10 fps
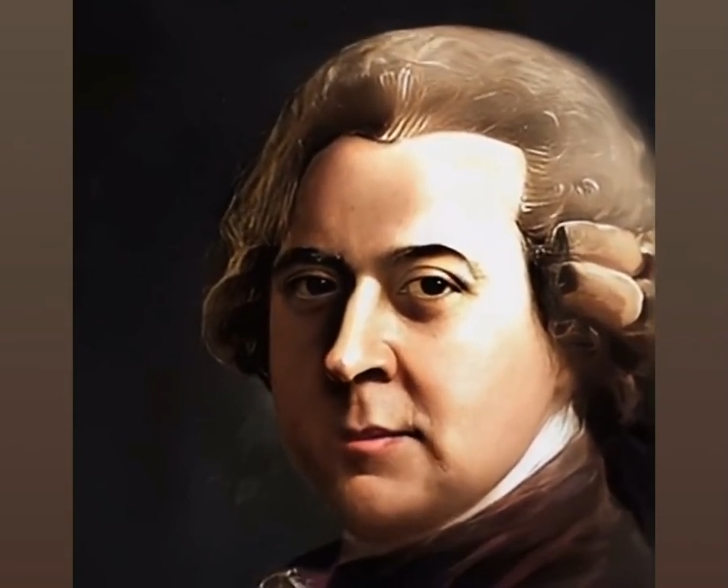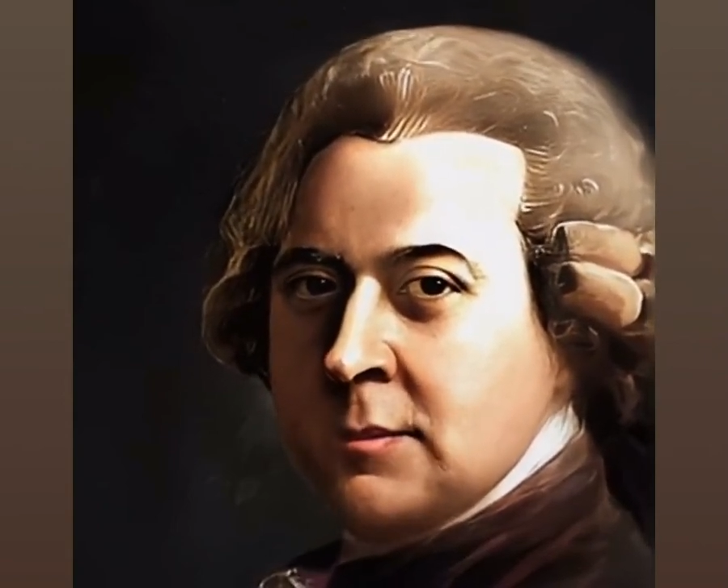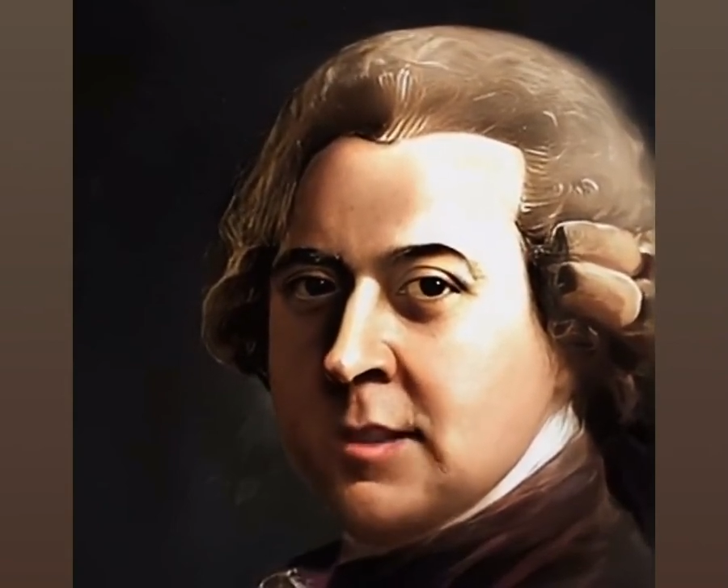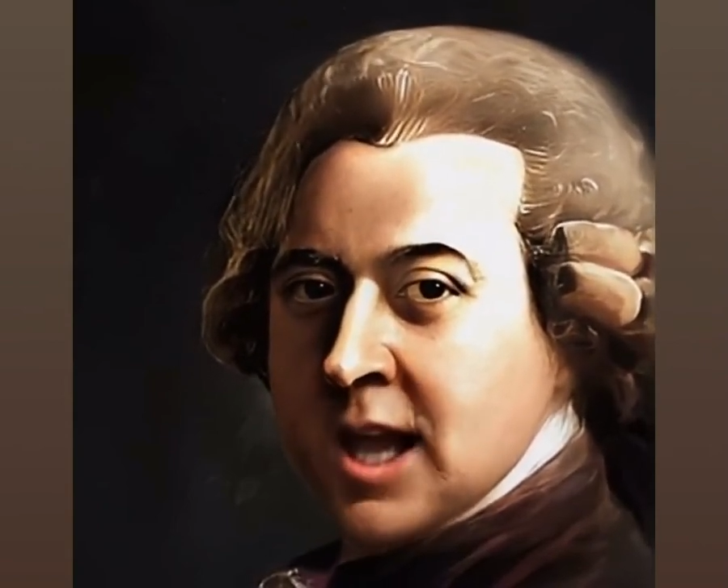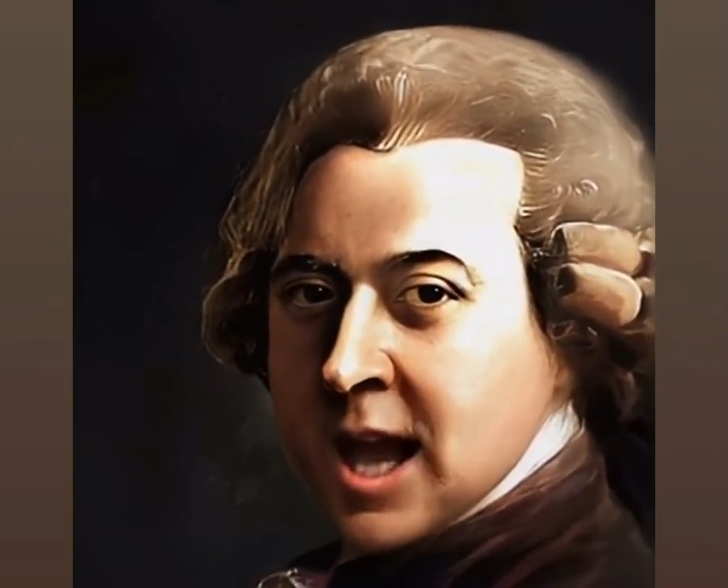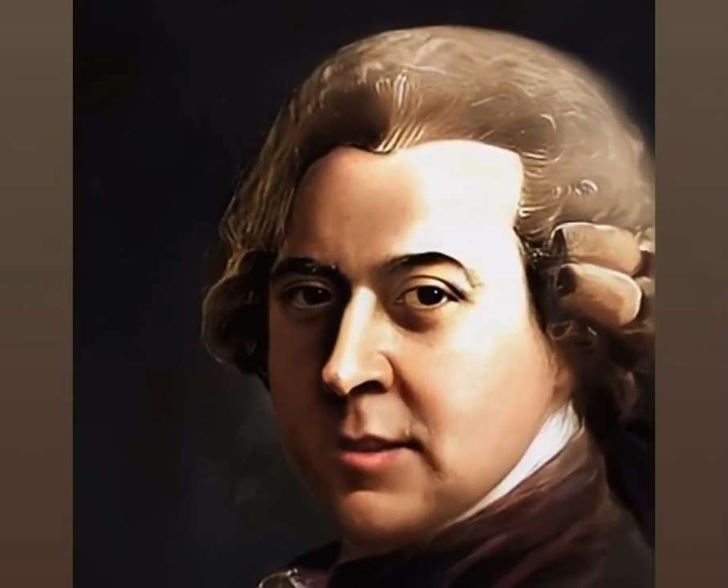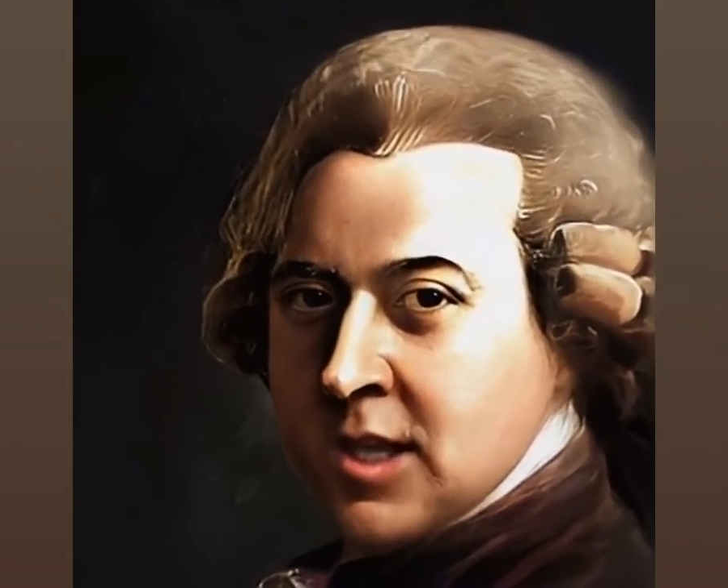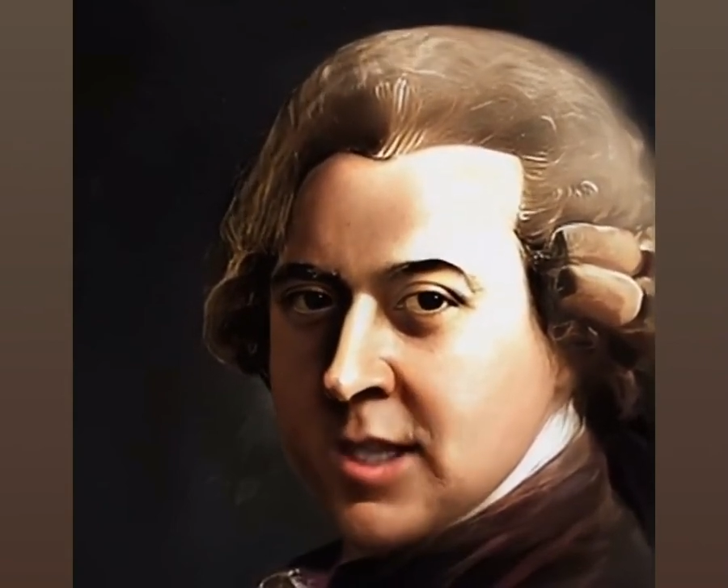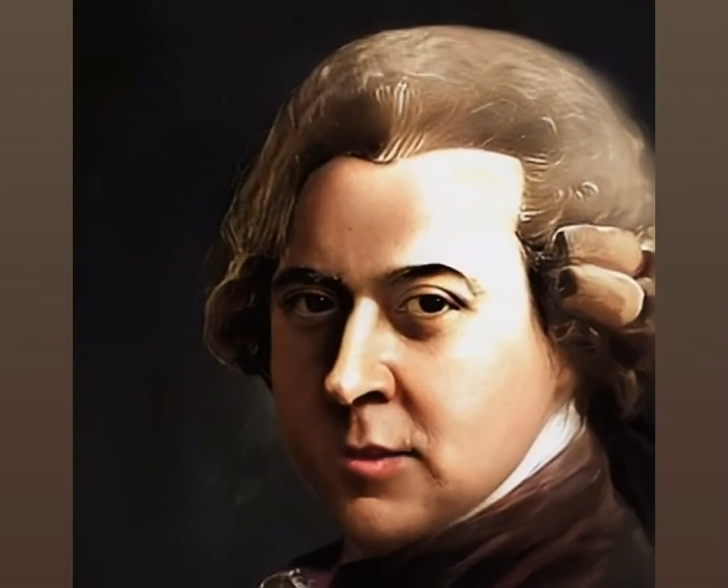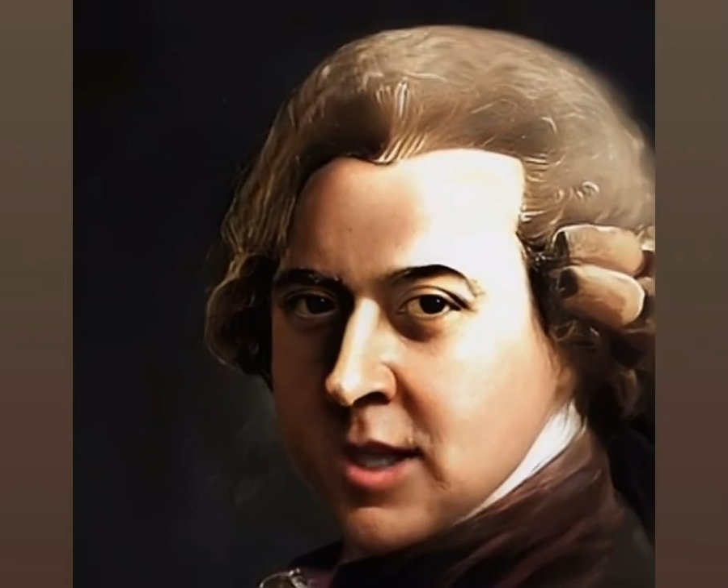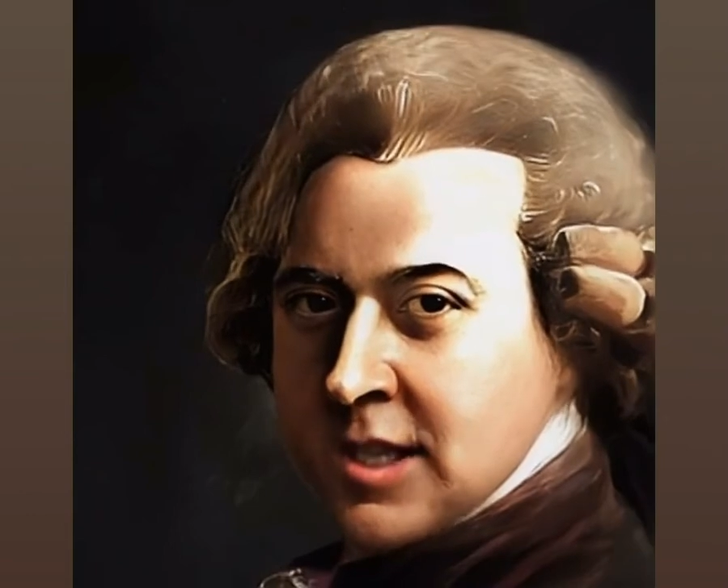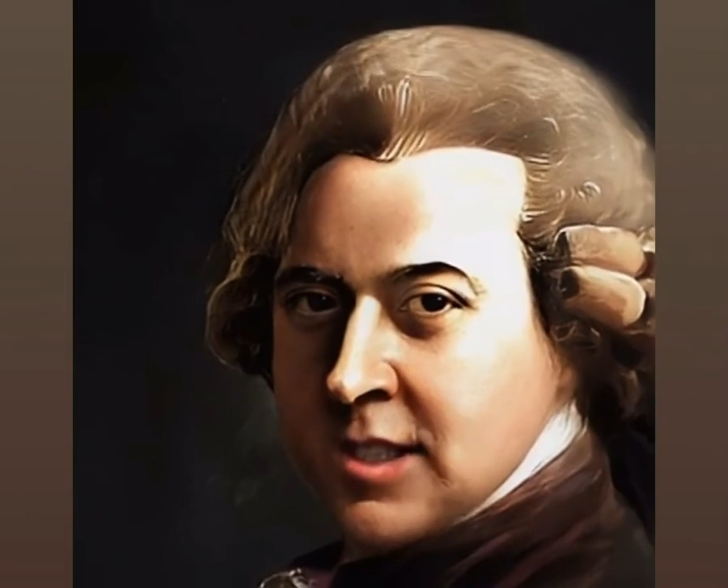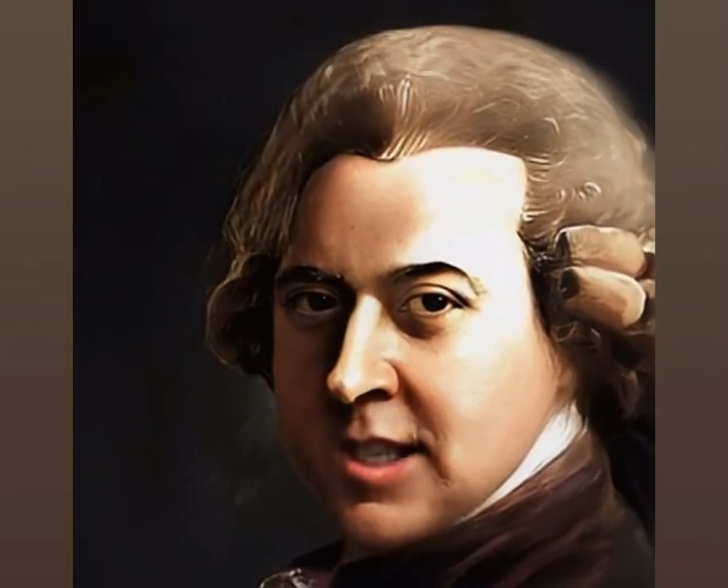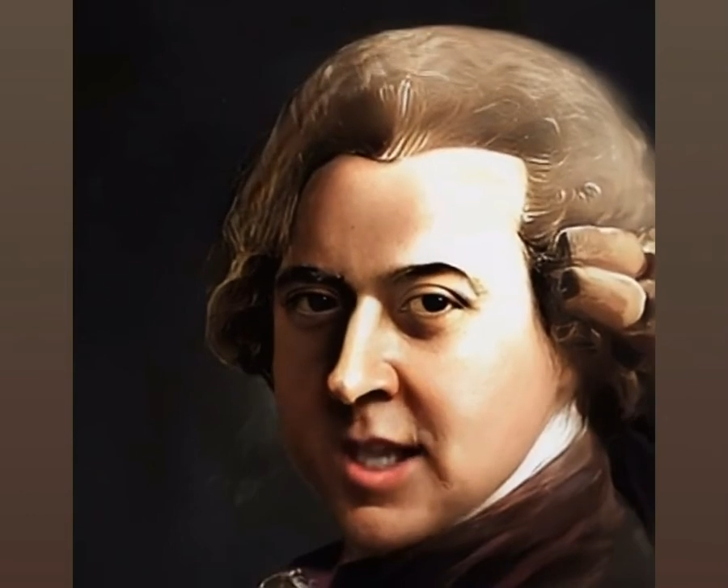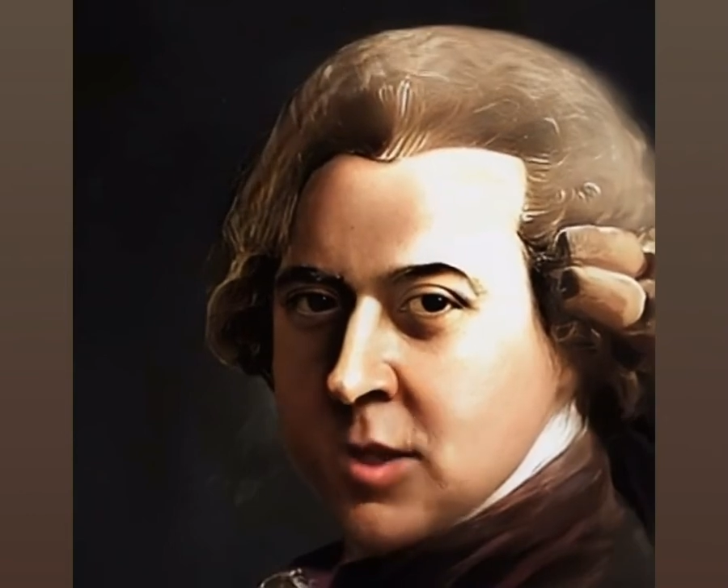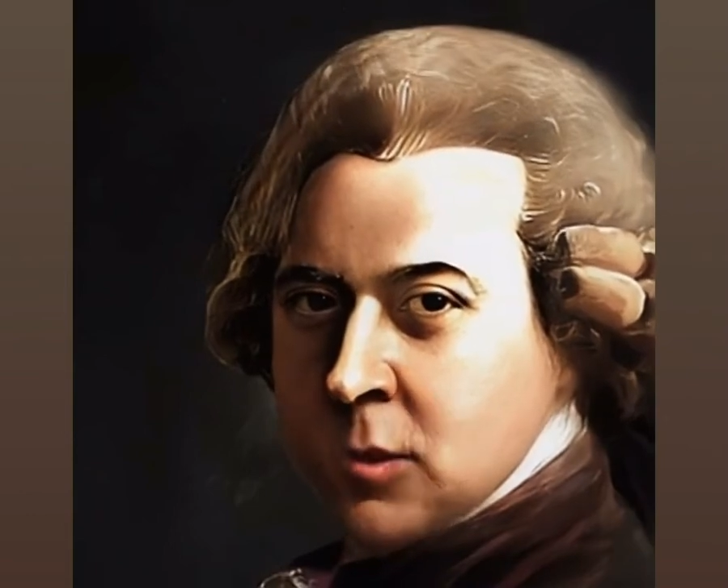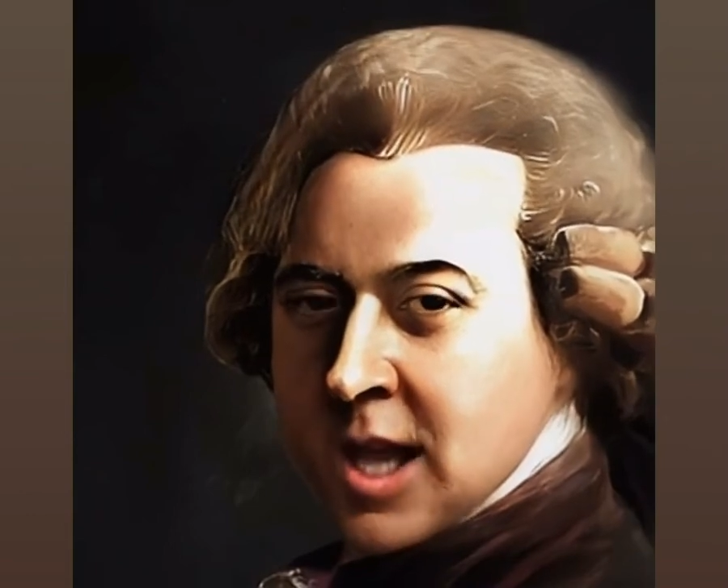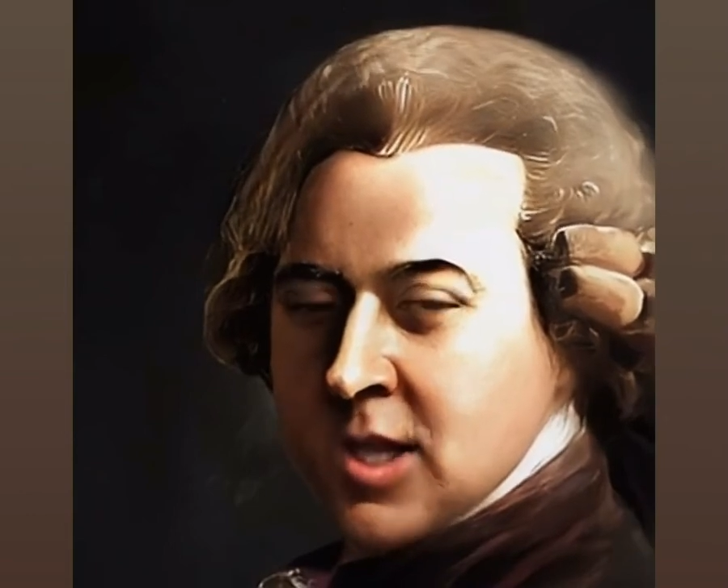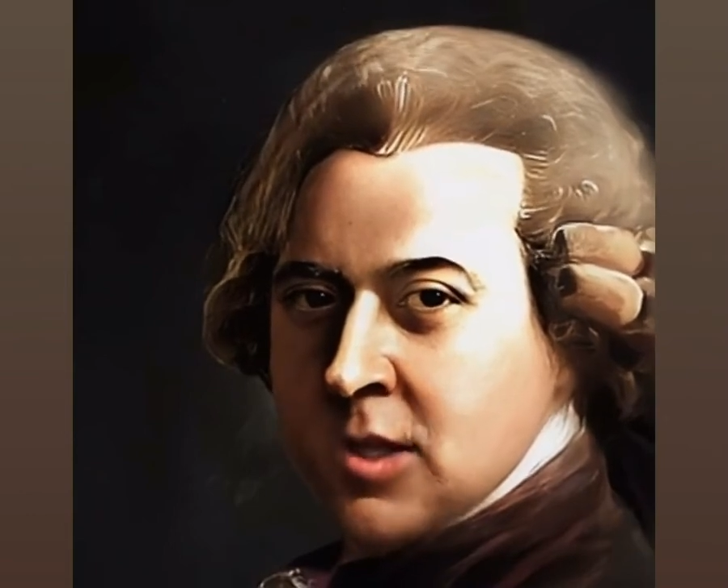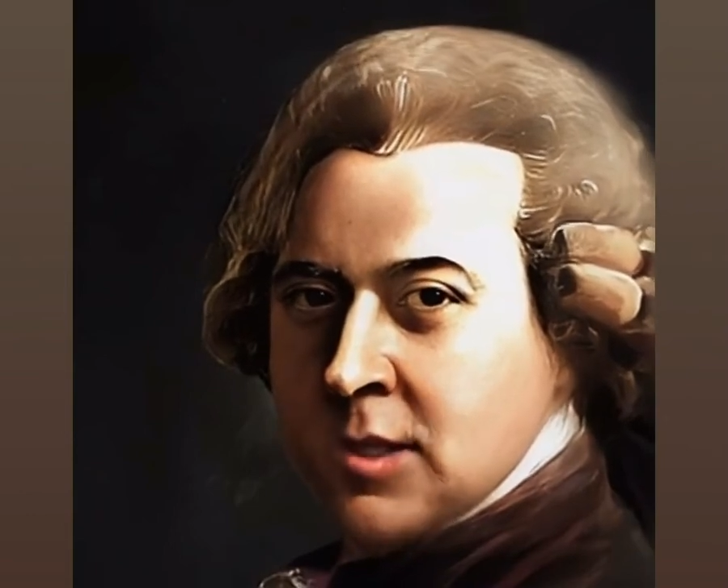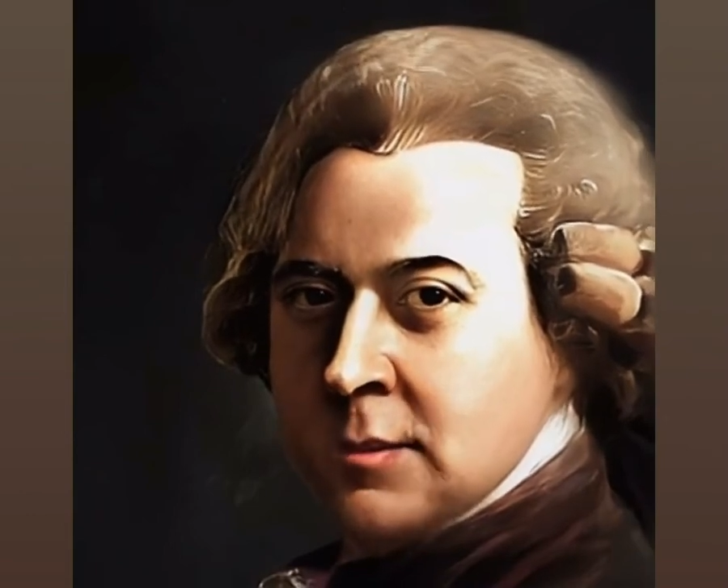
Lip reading: I feel for his situation,